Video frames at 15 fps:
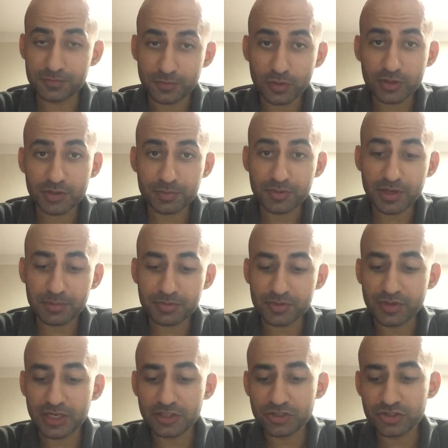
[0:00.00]
for the
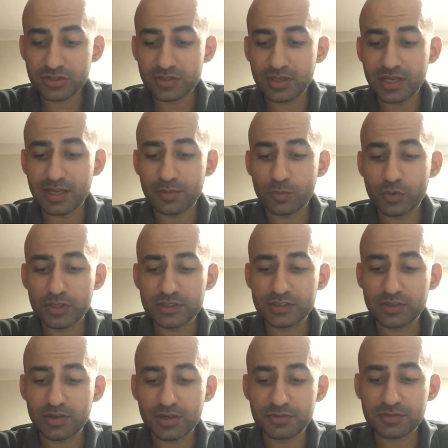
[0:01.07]
preparation, and what is
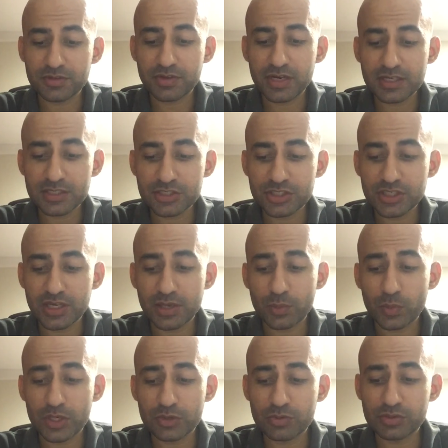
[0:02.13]
the rough strategy
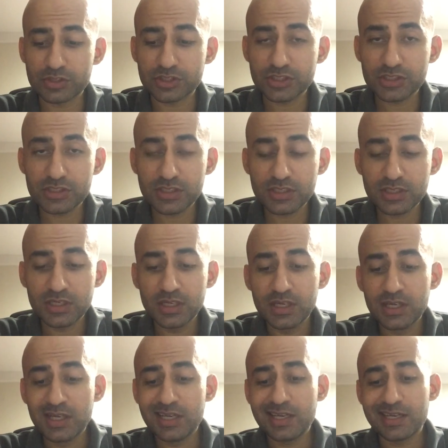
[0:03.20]
and when to register.
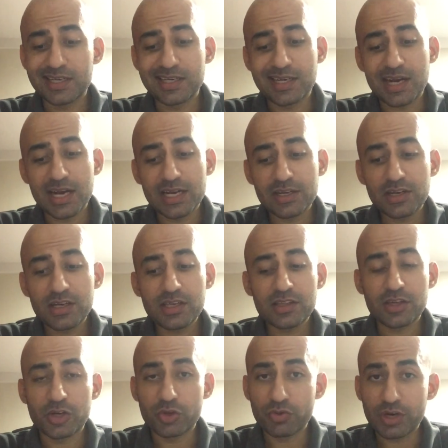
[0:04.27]
Ideally,
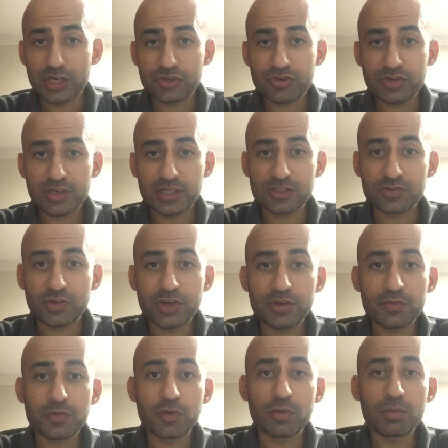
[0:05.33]
the duration is 3
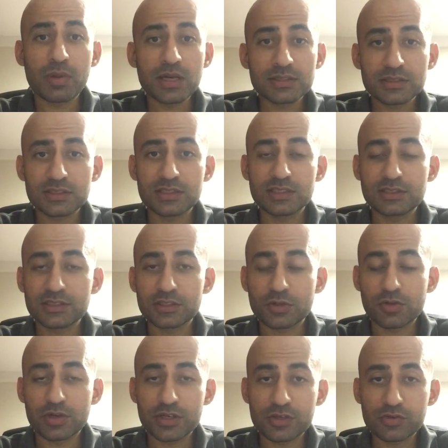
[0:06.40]
to 4 months. This is
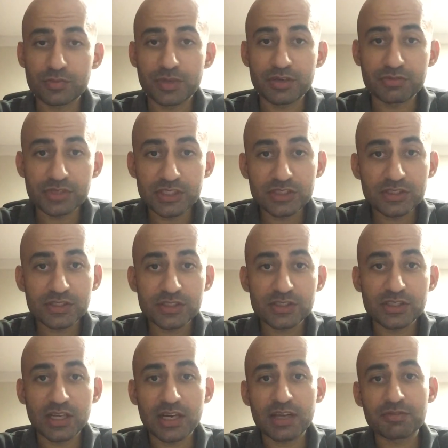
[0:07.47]
according to my
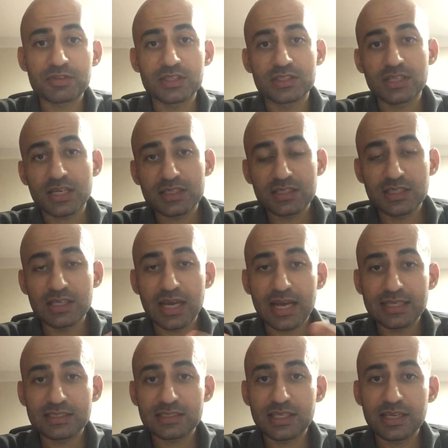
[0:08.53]
research that I've conducted,
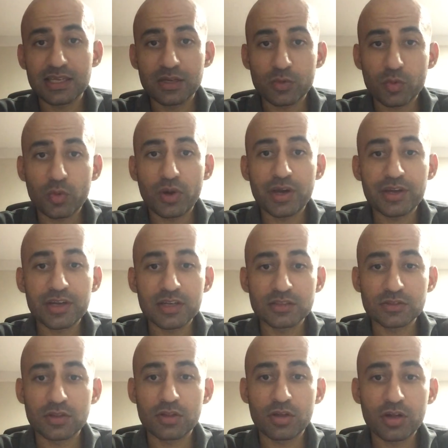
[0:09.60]

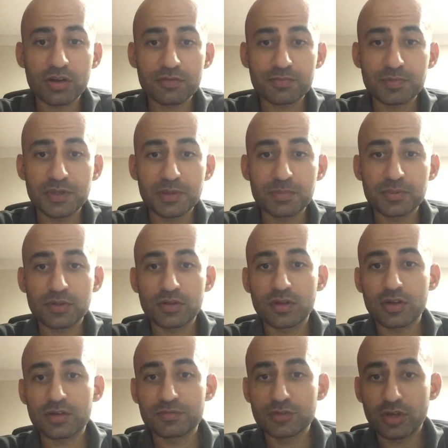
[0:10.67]
inquiring a lot of people, a
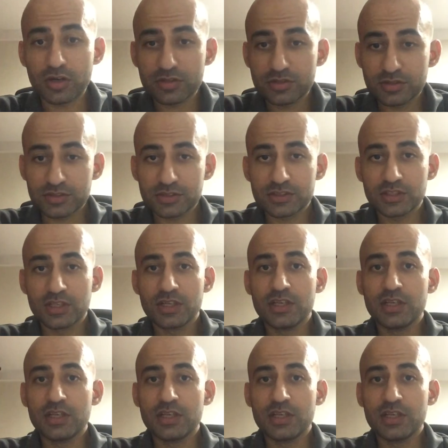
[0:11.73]
lot of doctors,